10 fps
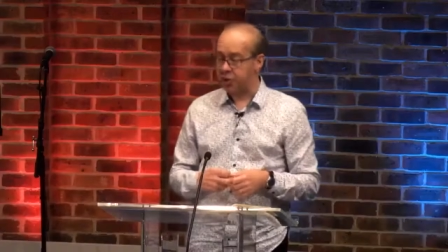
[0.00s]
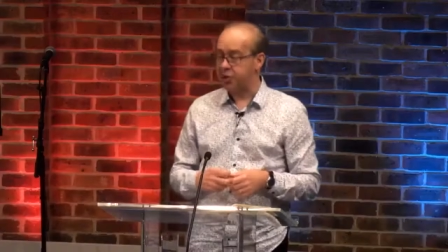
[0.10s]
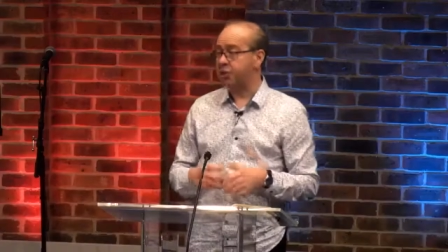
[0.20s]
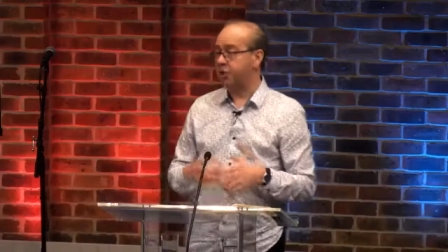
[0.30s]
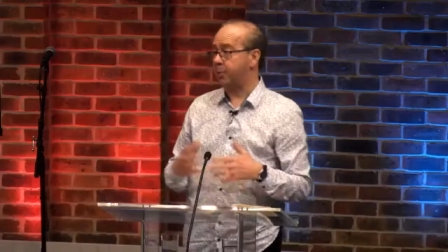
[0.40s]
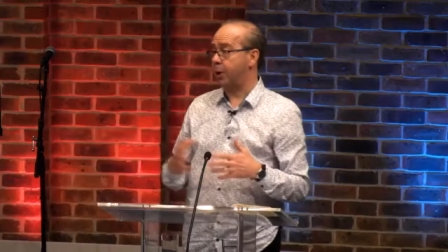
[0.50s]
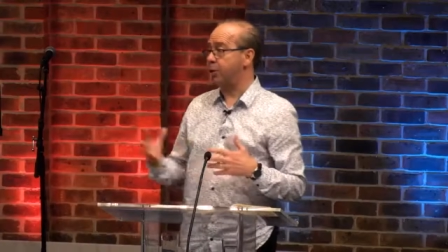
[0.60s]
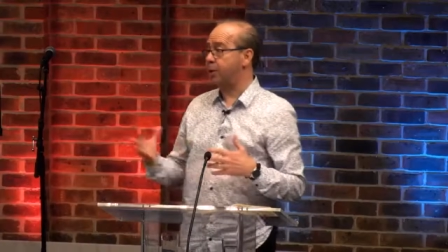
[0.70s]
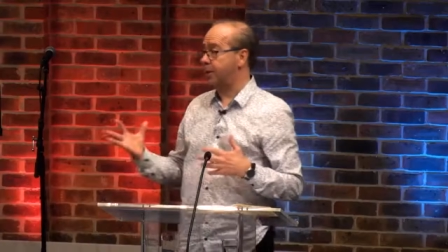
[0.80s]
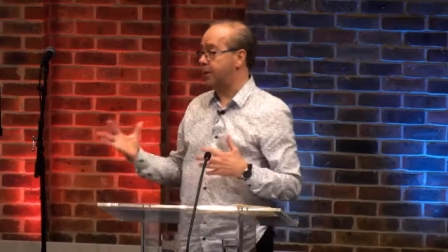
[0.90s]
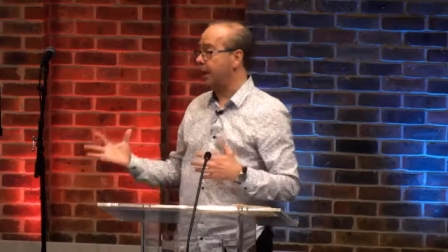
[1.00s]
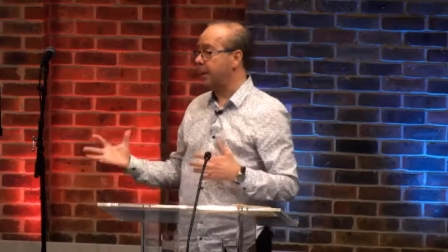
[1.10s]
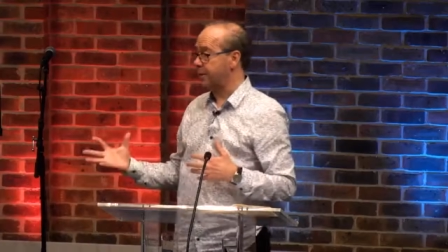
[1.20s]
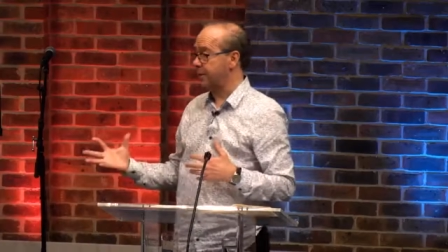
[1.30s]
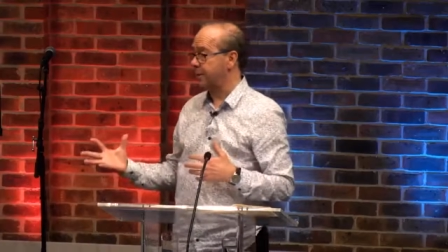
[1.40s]
once the smoke and
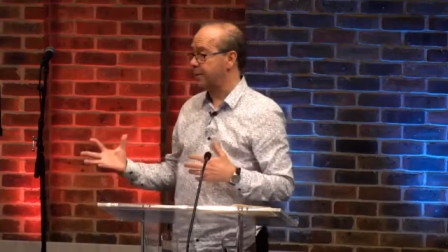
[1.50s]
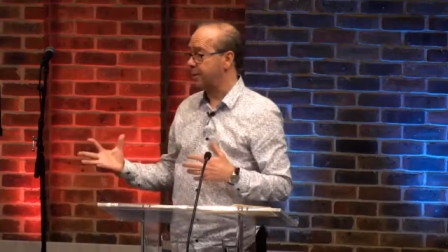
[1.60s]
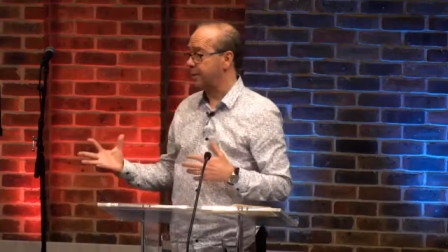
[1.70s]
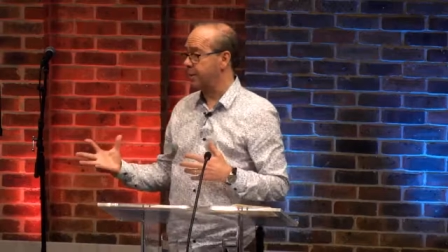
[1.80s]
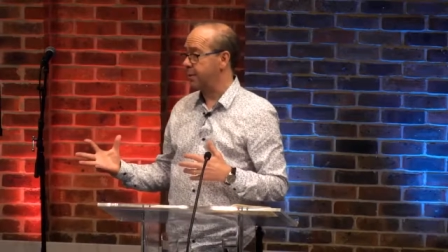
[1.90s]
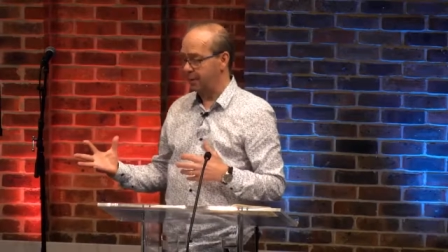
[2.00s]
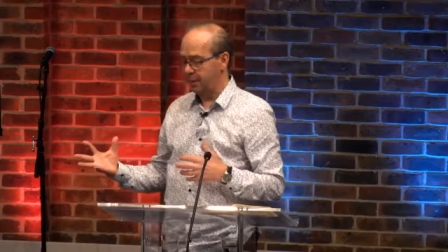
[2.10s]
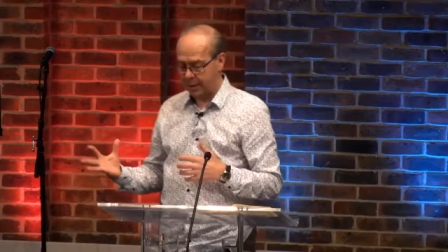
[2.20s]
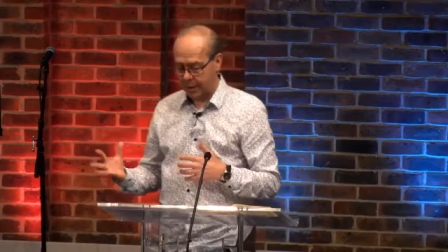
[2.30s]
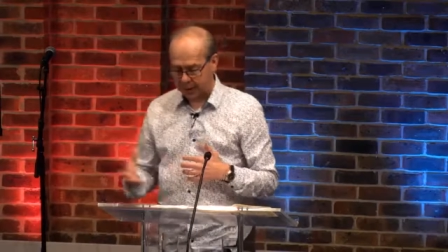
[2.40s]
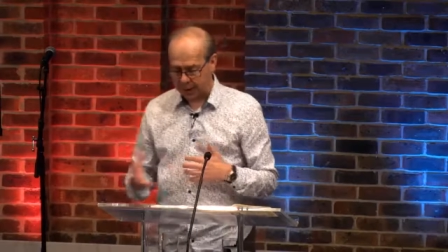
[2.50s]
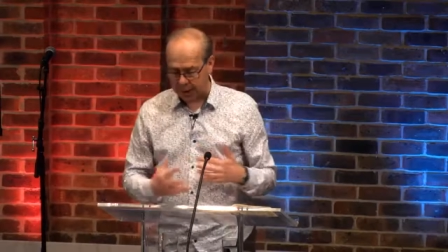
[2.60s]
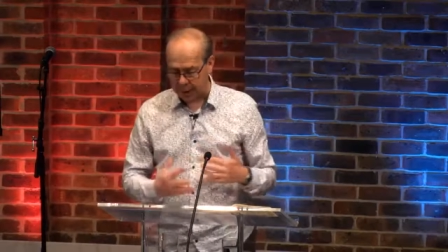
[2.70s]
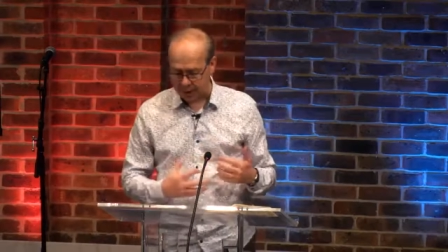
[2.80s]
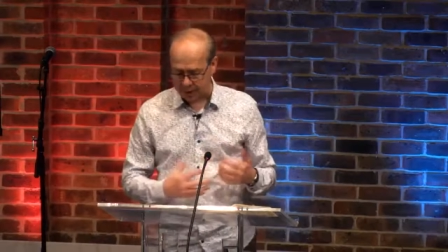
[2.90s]
dust had
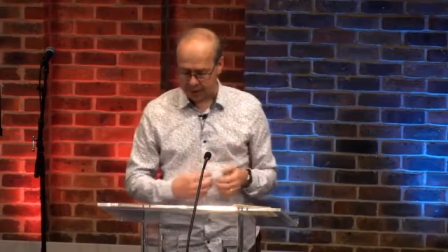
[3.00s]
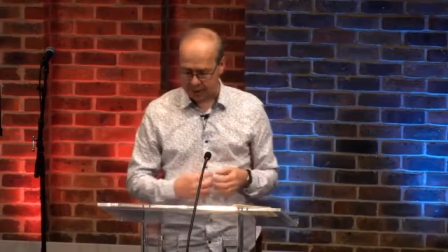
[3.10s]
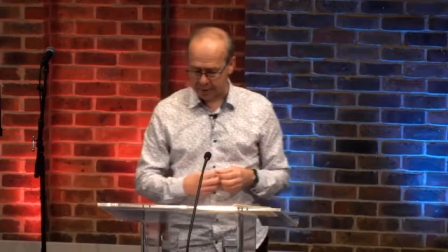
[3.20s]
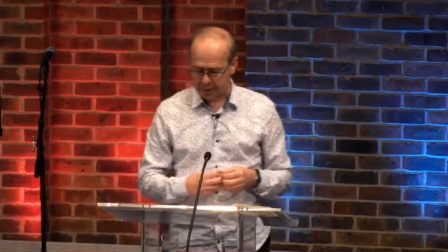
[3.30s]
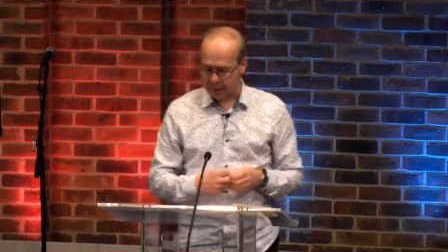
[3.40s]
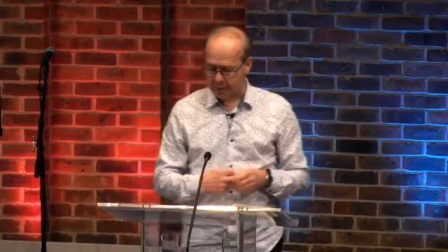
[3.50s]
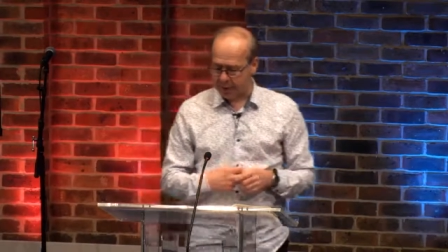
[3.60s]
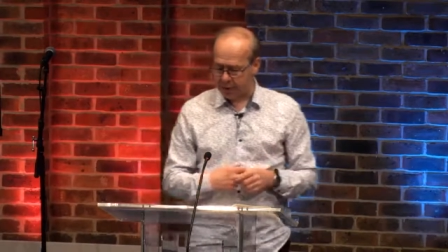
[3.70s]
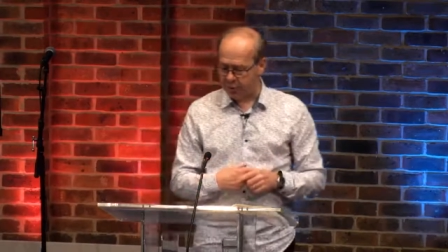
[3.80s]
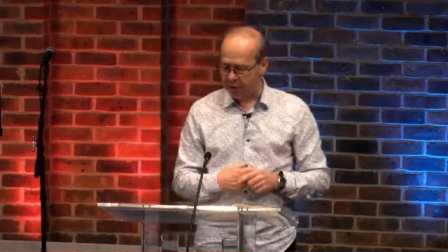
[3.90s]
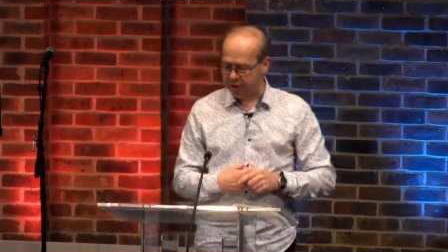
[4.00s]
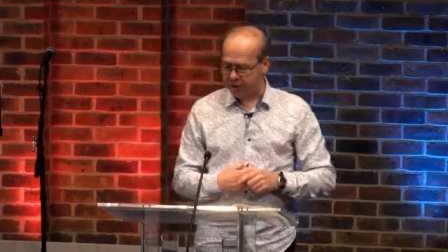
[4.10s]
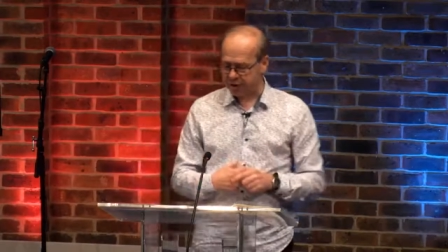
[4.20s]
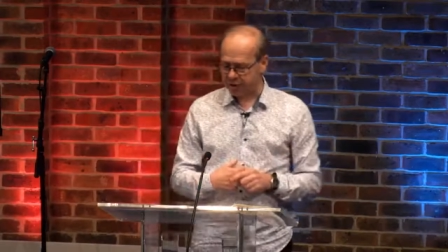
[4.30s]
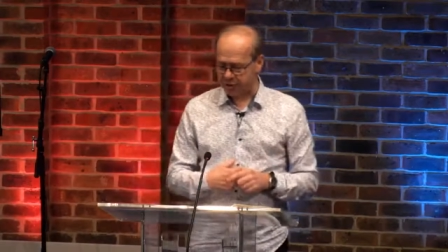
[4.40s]
cleared, the
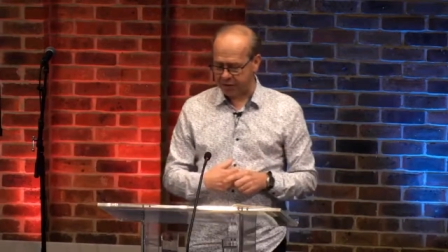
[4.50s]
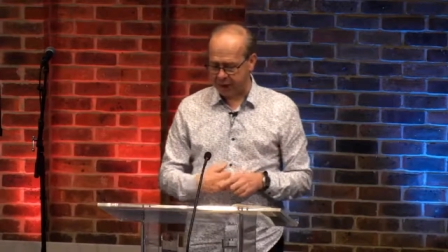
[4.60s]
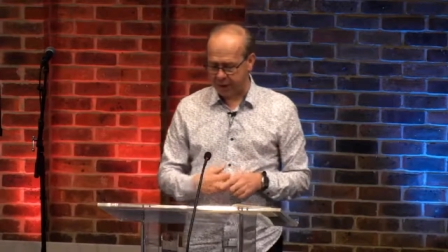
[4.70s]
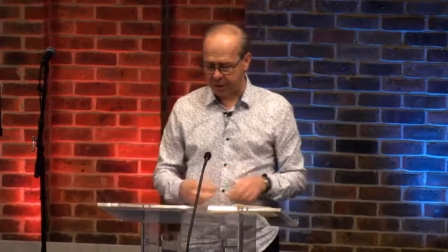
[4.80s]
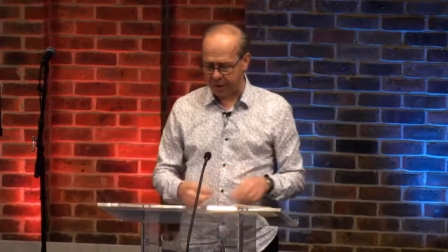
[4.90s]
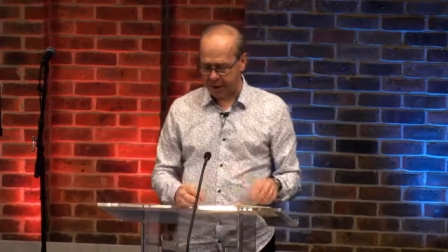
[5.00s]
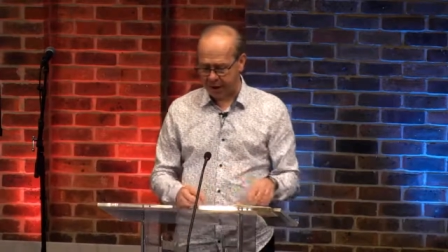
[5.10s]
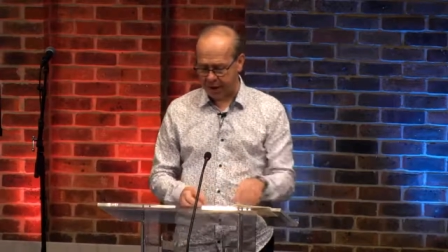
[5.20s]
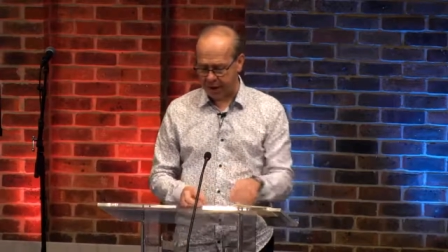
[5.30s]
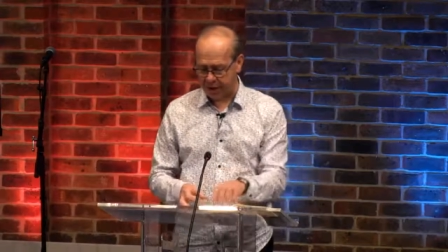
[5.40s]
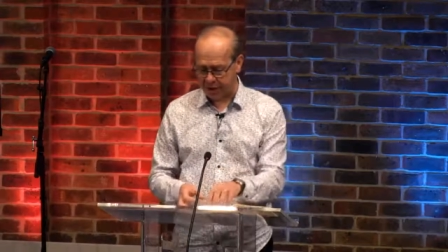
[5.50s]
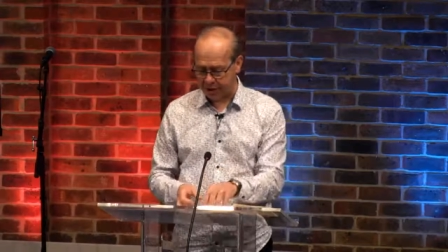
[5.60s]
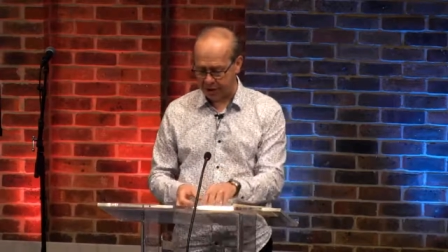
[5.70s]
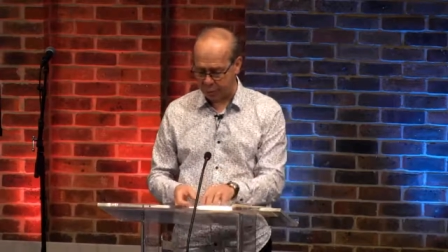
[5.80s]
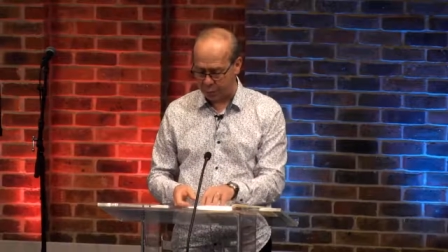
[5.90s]
residents of Napier and
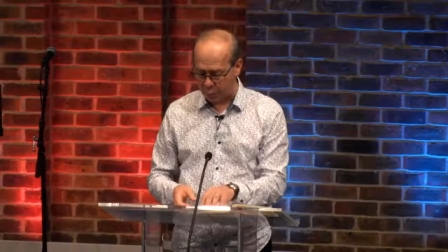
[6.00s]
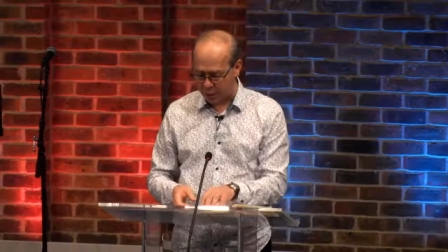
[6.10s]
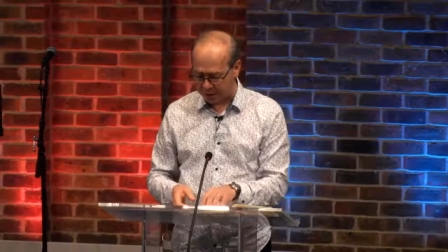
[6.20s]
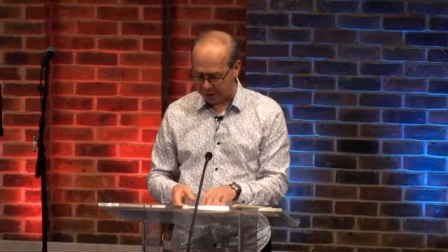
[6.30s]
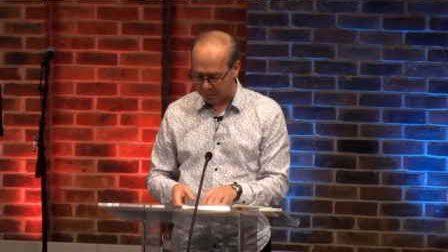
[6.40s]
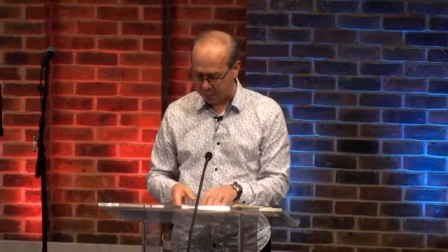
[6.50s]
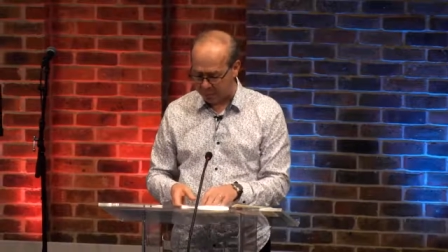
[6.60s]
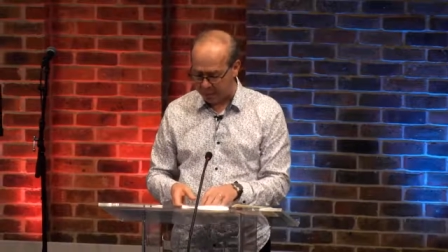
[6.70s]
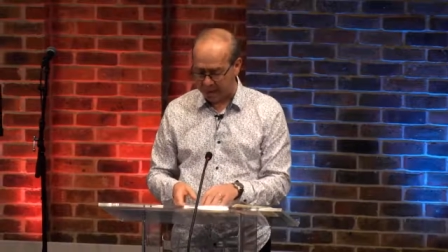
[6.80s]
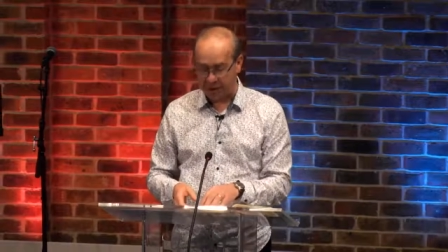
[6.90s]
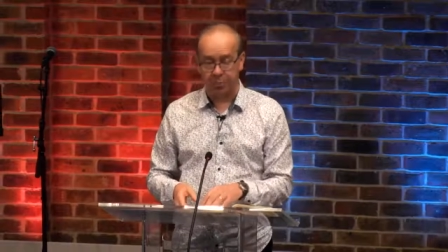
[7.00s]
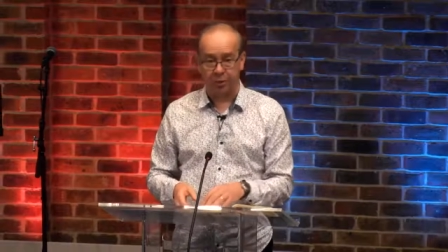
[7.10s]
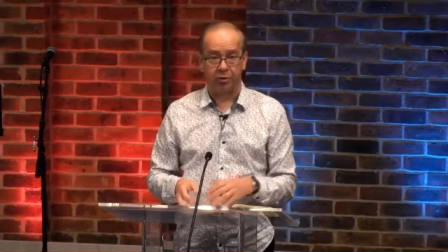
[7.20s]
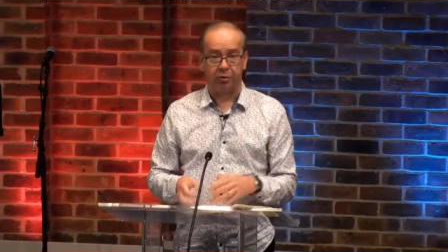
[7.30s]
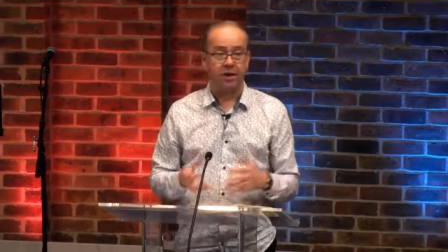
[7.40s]
Hastings were, one, were met
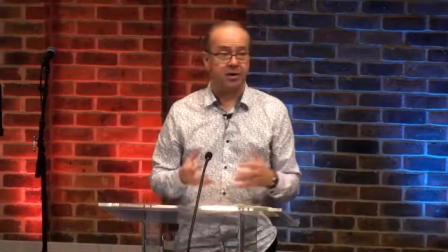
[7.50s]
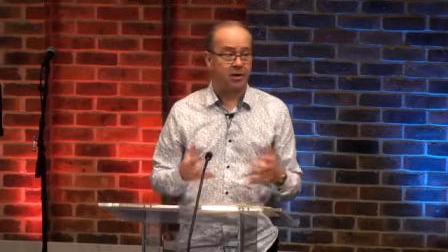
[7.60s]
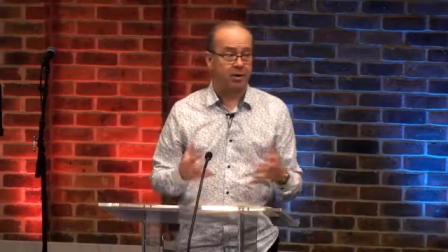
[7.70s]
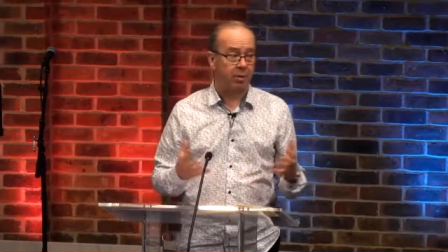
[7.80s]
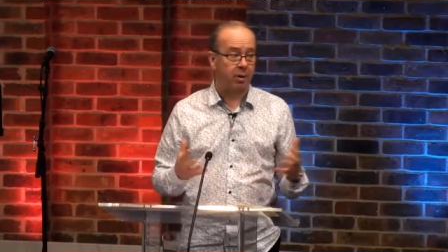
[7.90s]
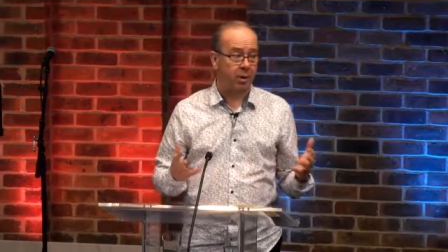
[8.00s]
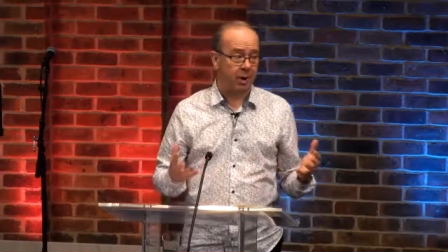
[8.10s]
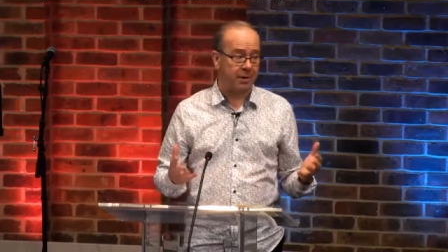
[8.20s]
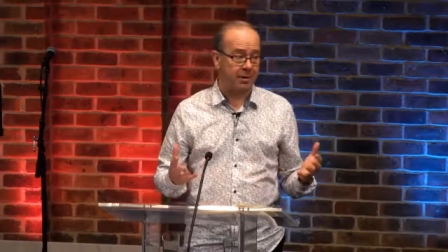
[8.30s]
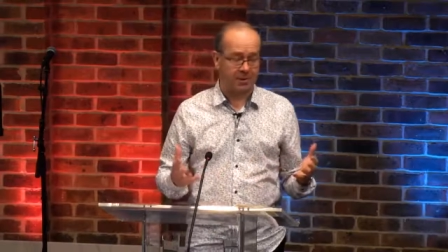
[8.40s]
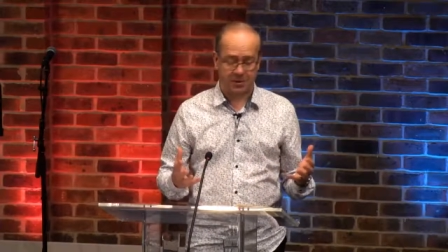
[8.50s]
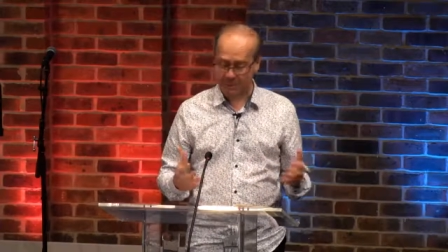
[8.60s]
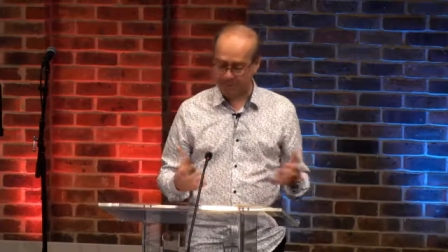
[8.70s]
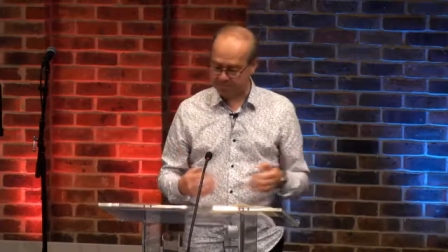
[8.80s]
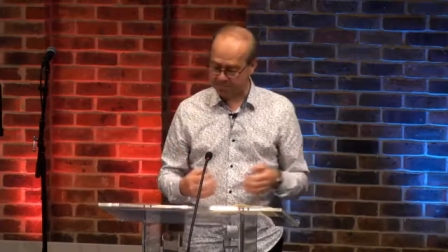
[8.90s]
with a great surprise.